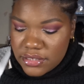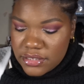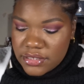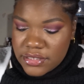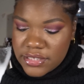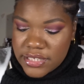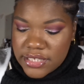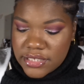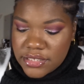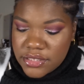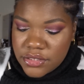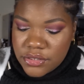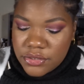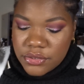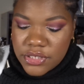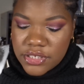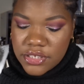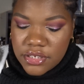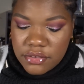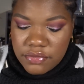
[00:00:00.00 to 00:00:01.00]
that's
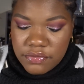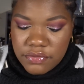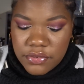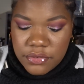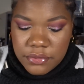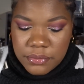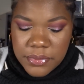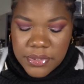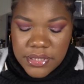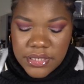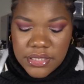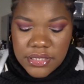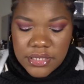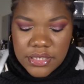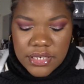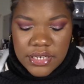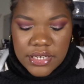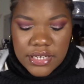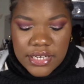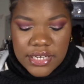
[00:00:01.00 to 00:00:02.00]
good enough for me.
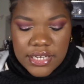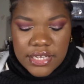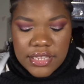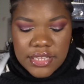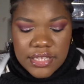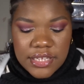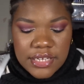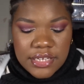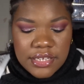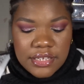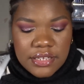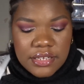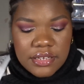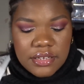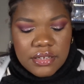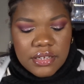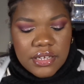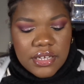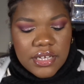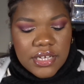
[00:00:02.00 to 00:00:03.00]
And
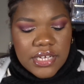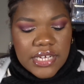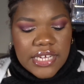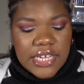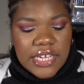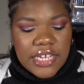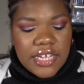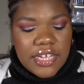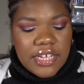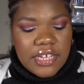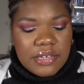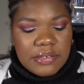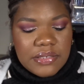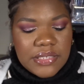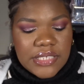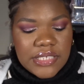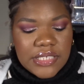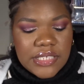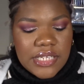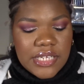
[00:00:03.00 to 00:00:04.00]
then I have
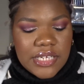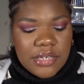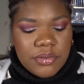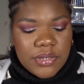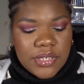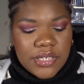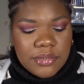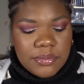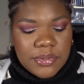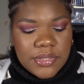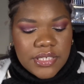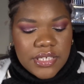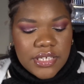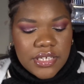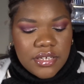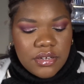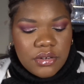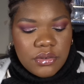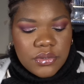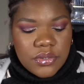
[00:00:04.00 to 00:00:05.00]
this liquid
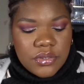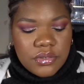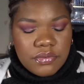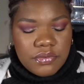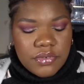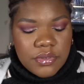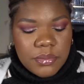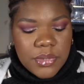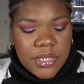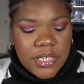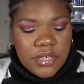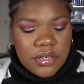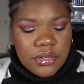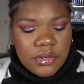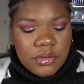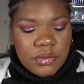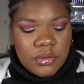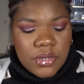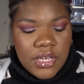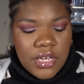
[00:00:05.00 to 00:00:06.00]
lipstick, also from
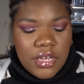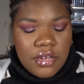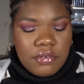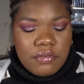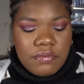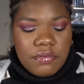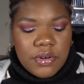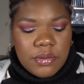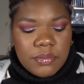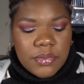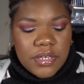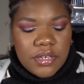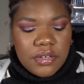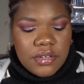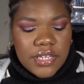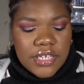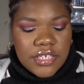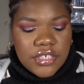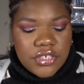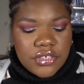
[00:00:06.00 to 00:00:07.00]
Kiko, from the
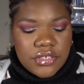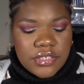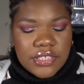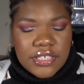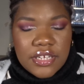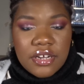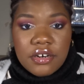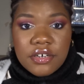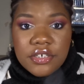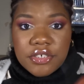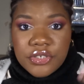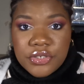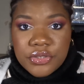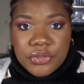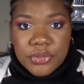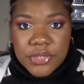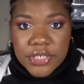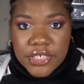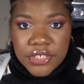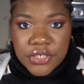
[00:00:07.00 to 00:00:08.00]
collection Dark
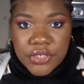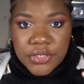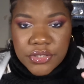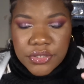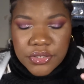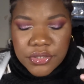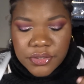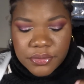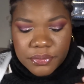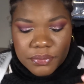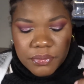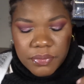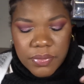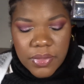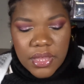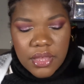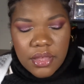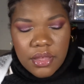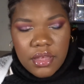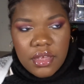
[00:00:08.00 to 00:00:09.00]
Treasure.
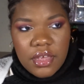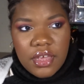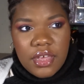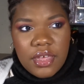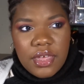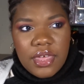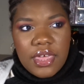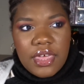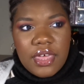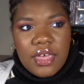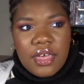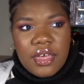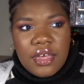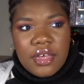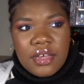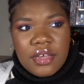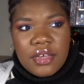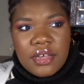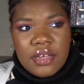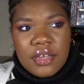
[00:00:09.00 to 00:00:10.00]

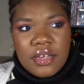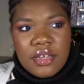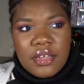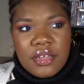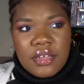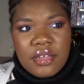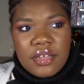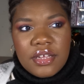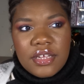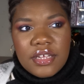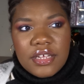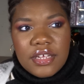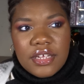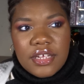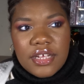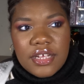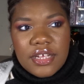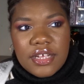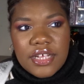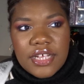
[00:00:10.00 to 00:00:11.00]
At
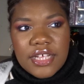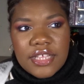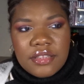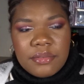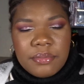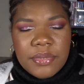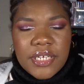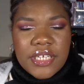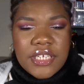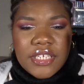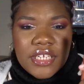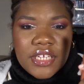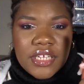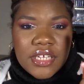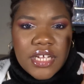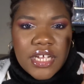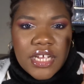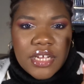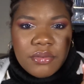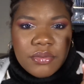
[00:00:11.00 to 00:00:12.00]
the beginning,
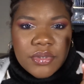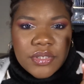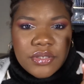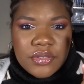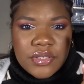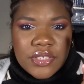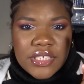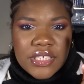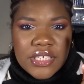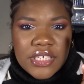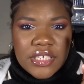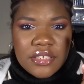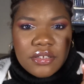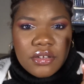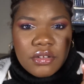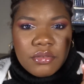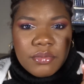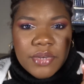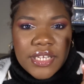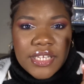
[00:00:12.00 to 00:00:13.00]
I was using it
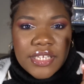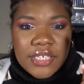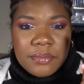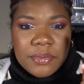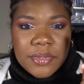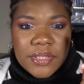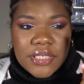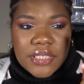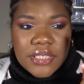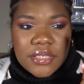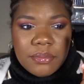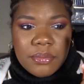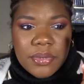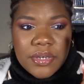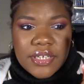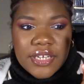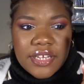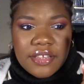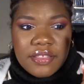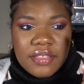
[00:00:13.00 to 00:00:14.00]
on my lips,
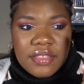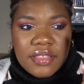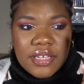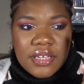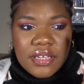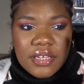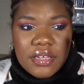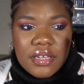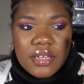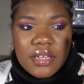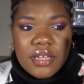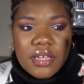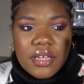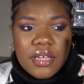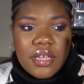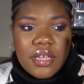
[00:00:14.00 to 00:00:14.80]
but I think